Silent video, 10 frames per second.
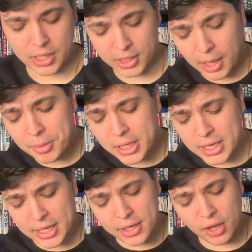Coming
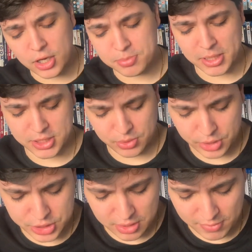in last place, the
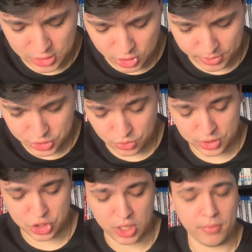worst TV show I saw
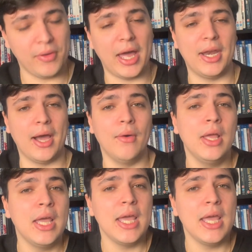this year, without a doubt,